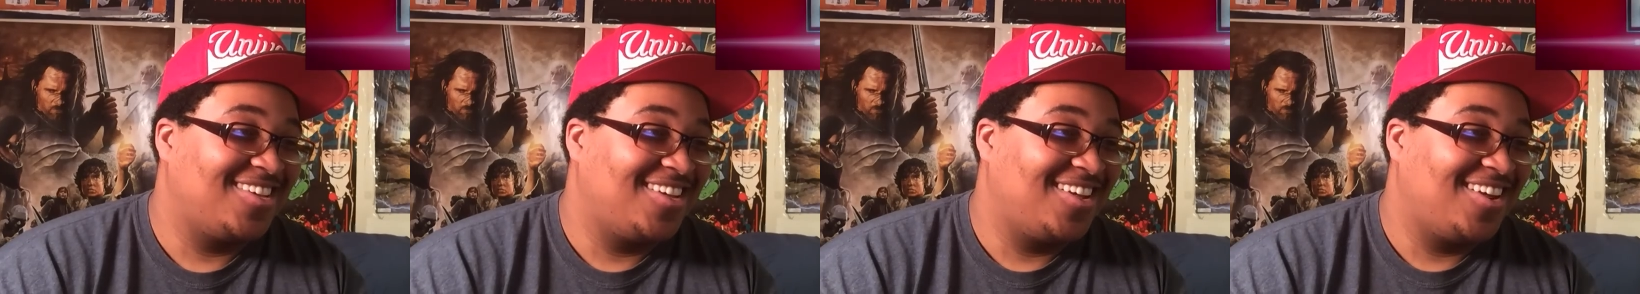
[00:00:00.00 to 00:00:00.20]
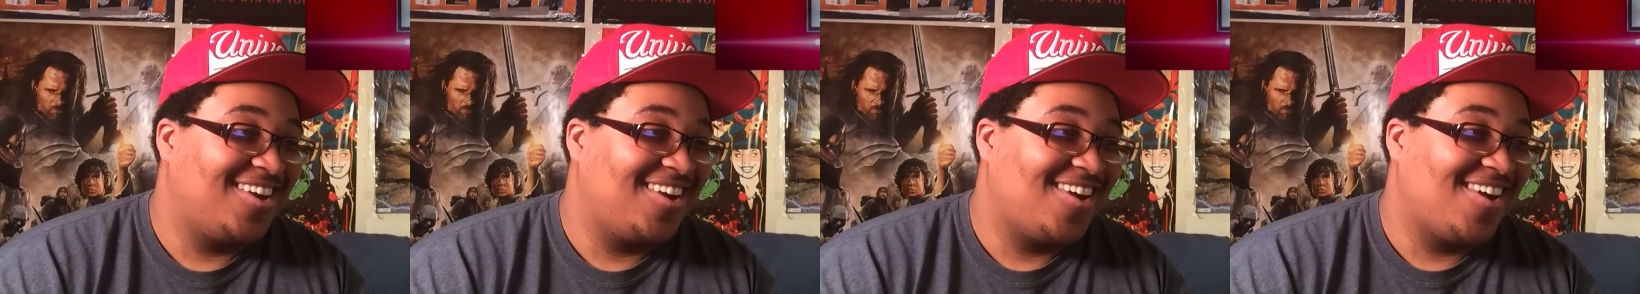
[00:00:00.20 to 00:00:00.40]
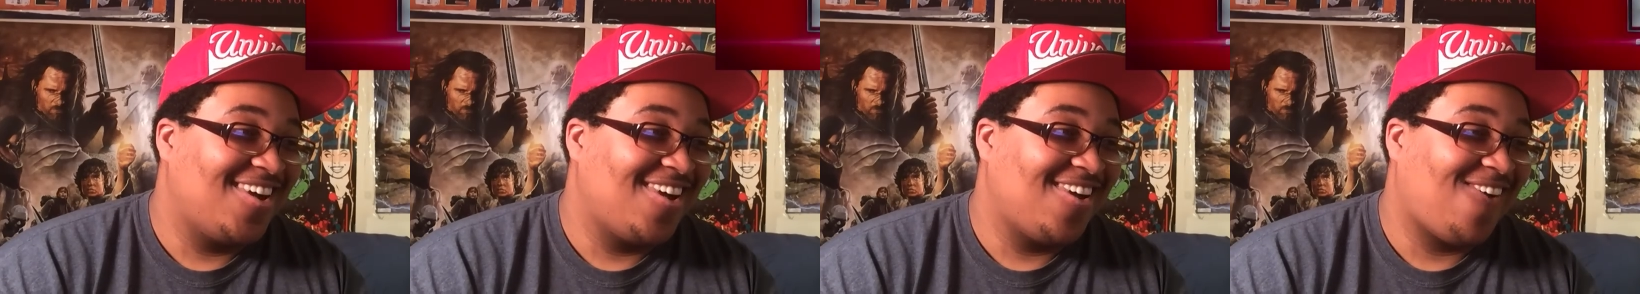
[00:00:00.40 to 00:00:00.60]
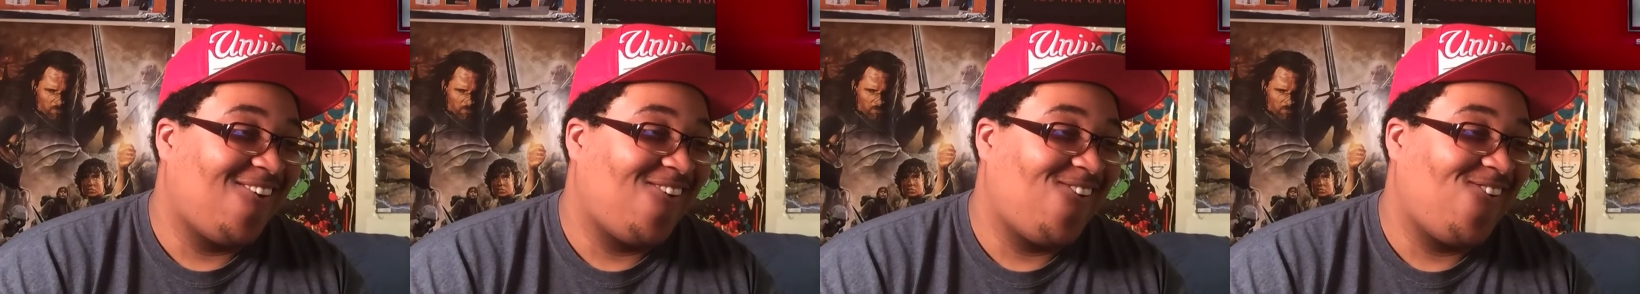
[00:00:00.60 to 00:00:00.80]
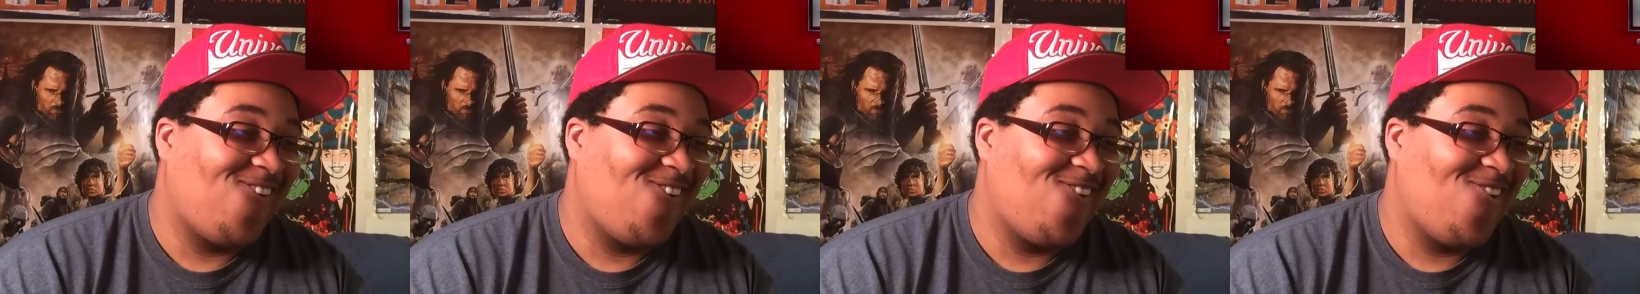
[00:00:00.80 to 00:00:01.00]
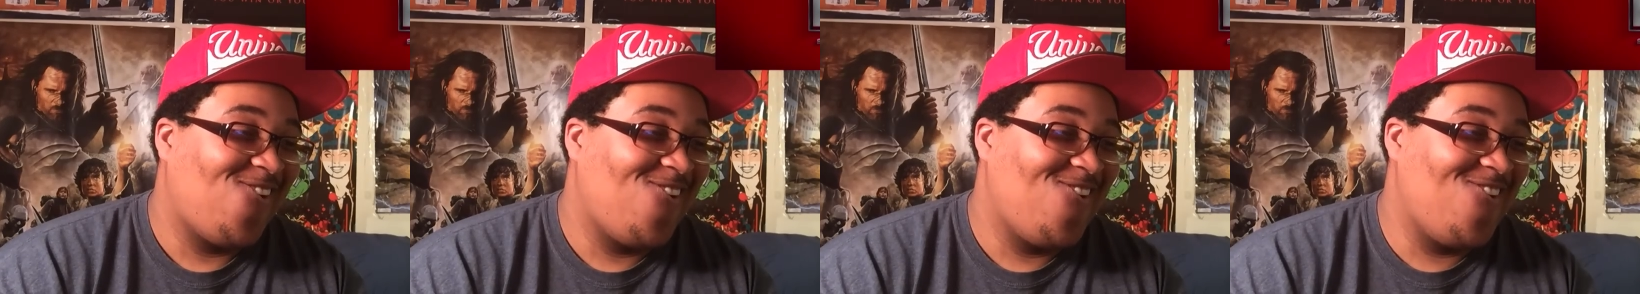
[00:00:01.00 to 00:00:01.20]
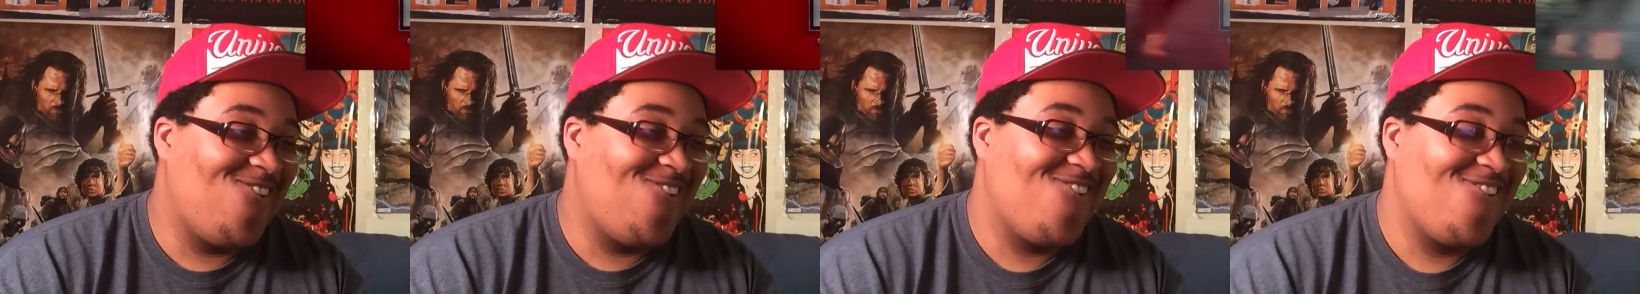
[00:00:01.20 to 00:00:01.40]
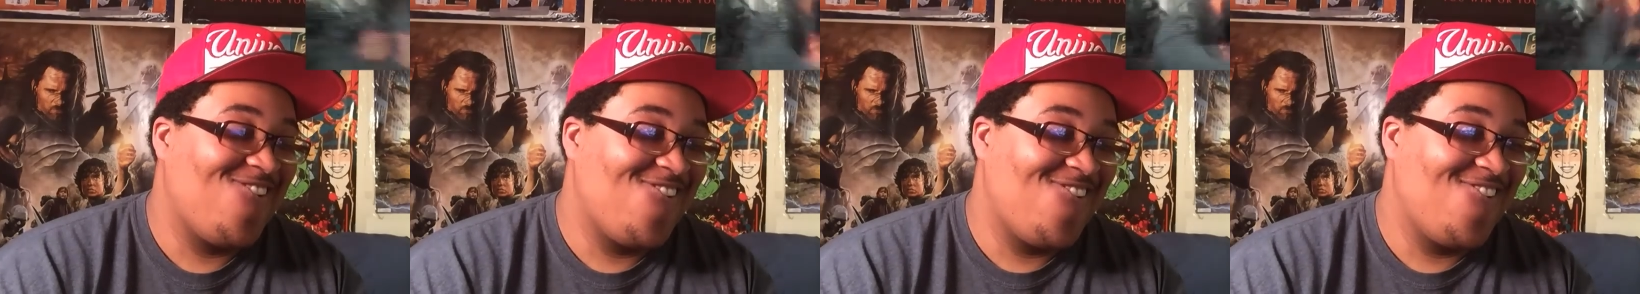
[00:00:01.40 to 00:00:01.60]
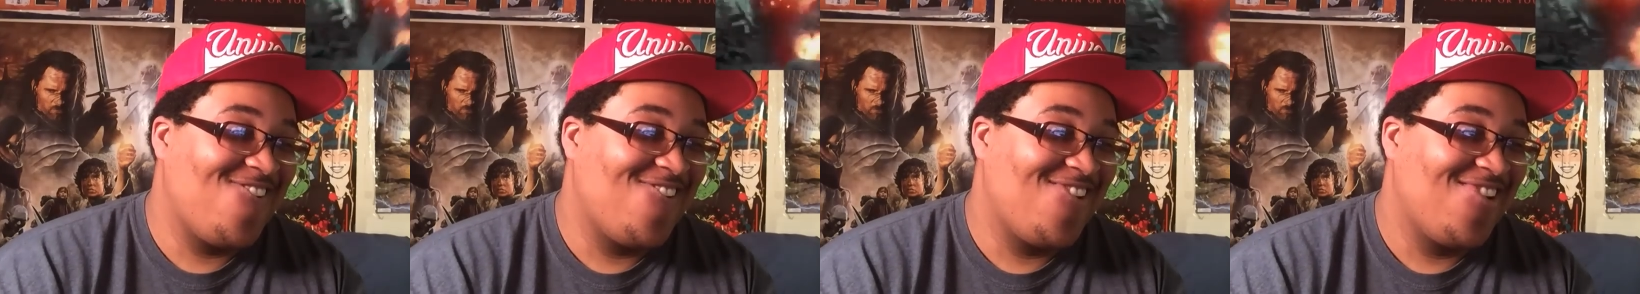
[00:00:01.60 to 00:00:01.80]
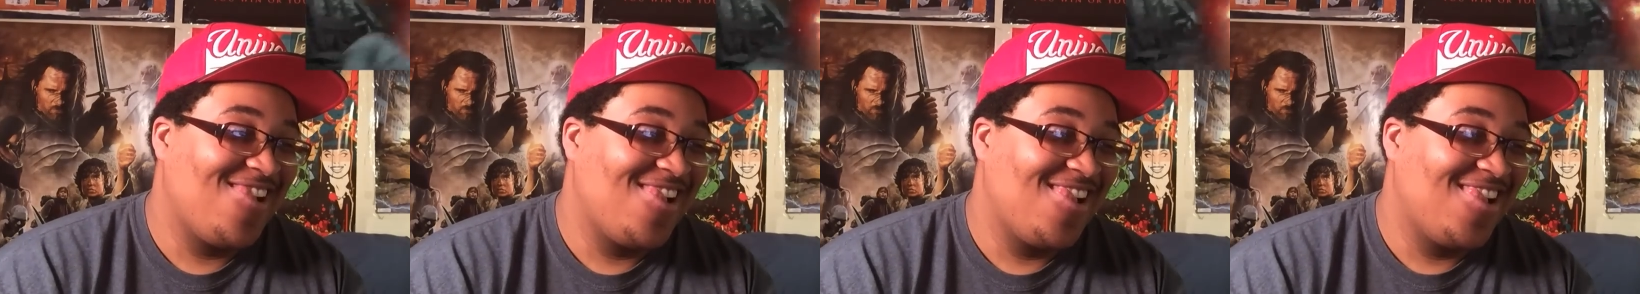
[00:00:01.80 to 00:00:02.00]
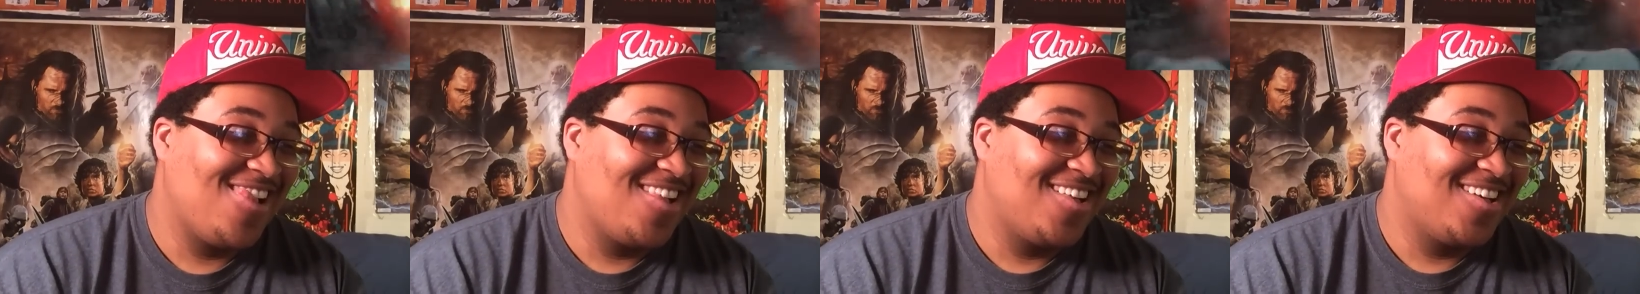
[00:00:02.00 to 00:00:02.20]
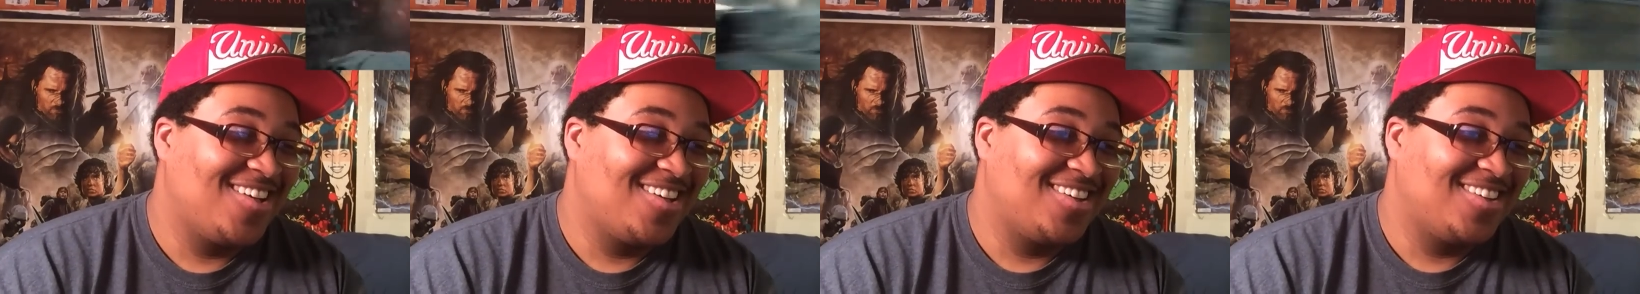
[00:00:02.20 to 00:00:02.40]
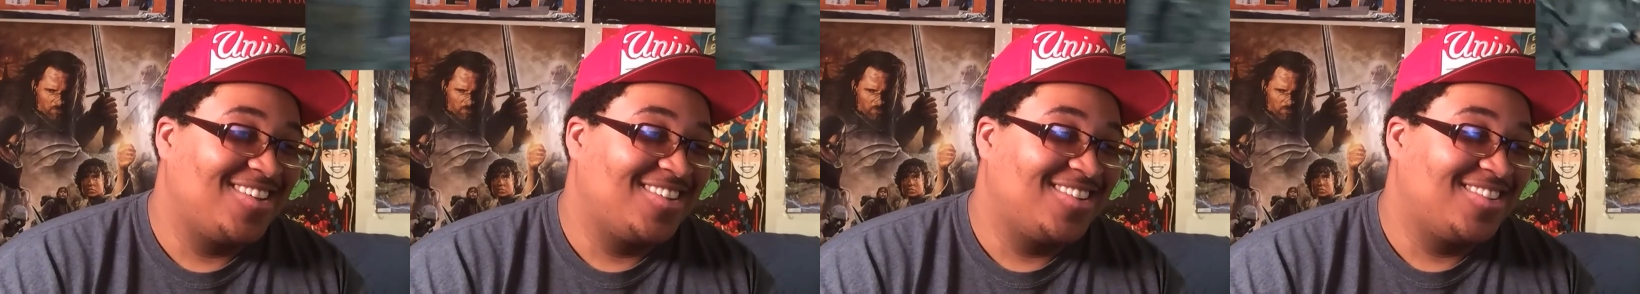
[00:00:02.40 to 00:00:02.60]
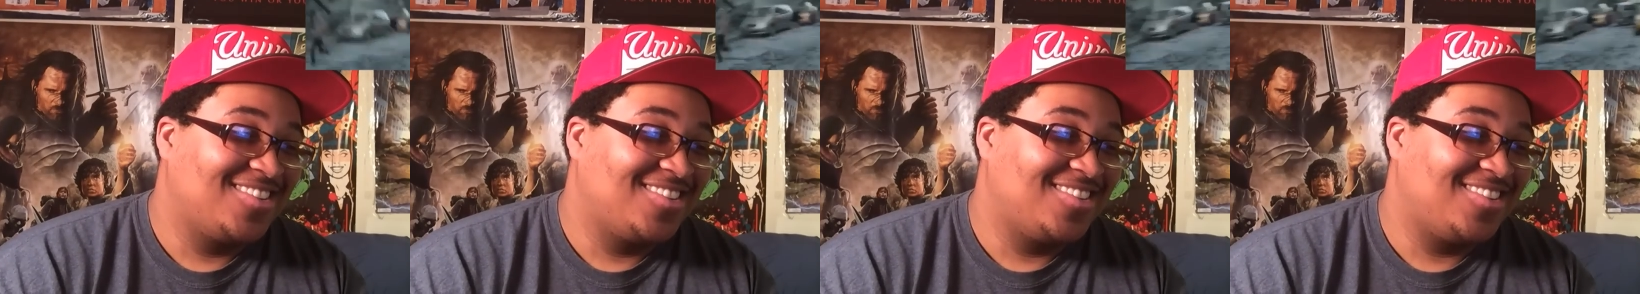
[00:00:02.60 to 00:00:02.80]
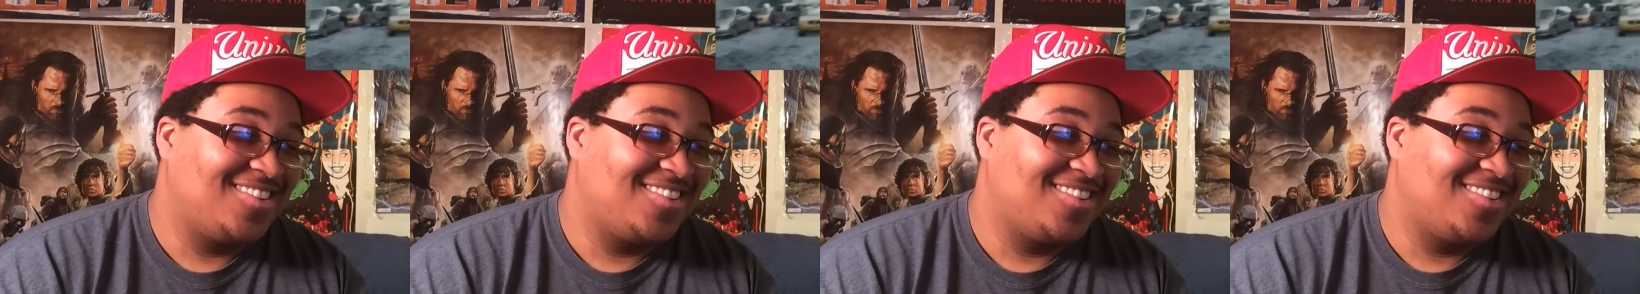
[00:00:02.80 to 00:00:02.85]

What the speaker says: (silence)